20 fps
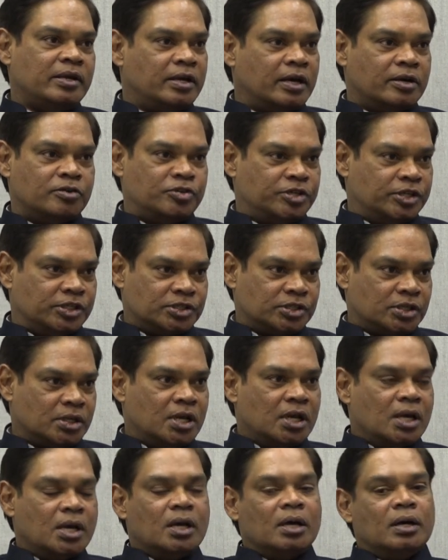countries.
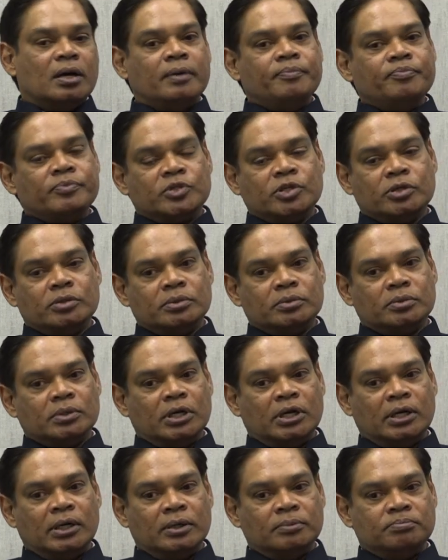Right, right,
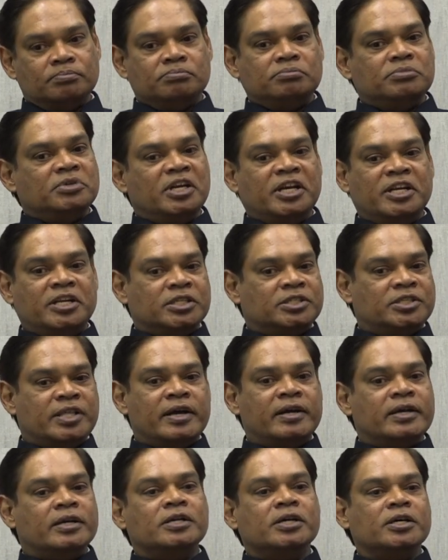right. It is
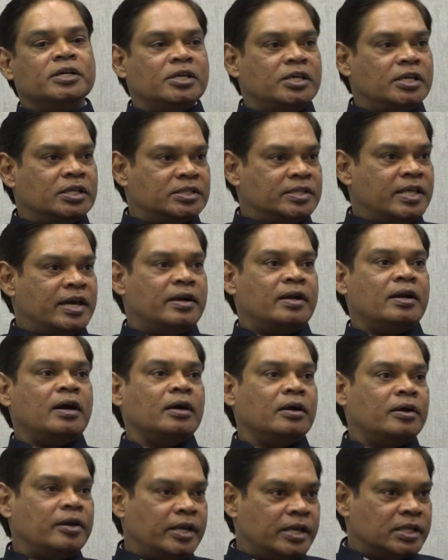there in Turkey, it's there in
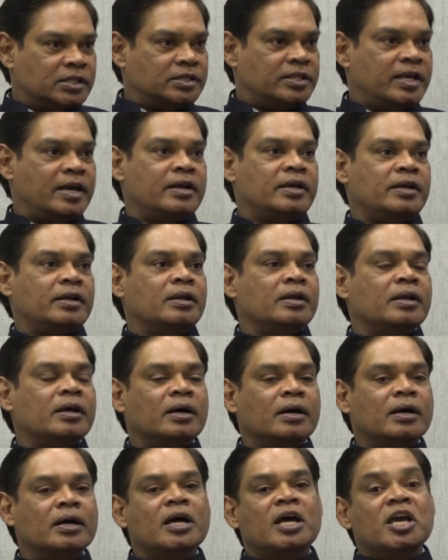Hungary, it's there in
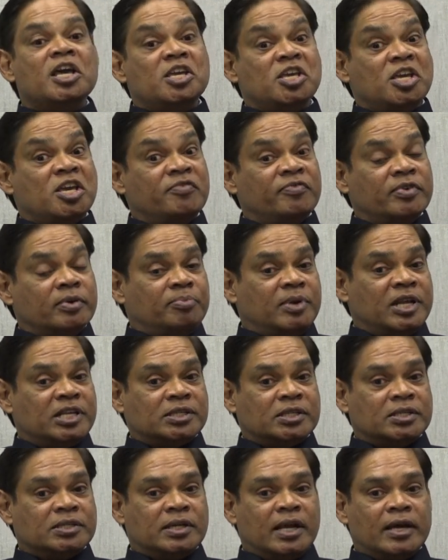even
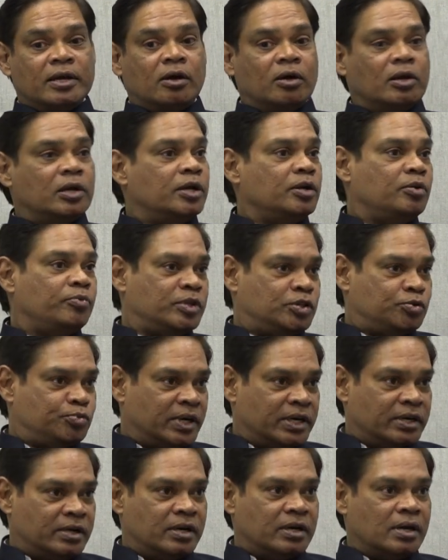places like Holland, which
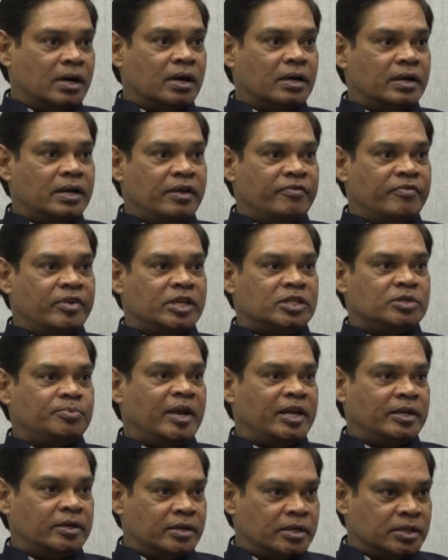one never
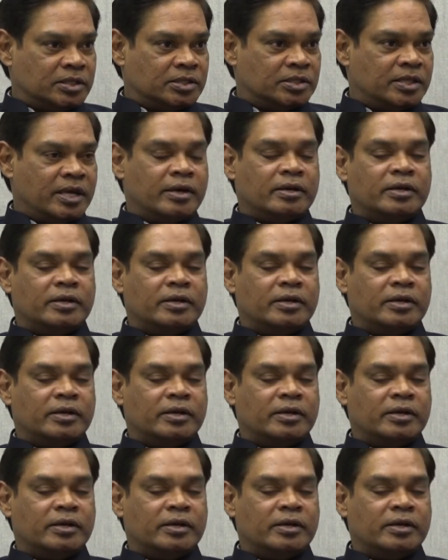expected. It's right. there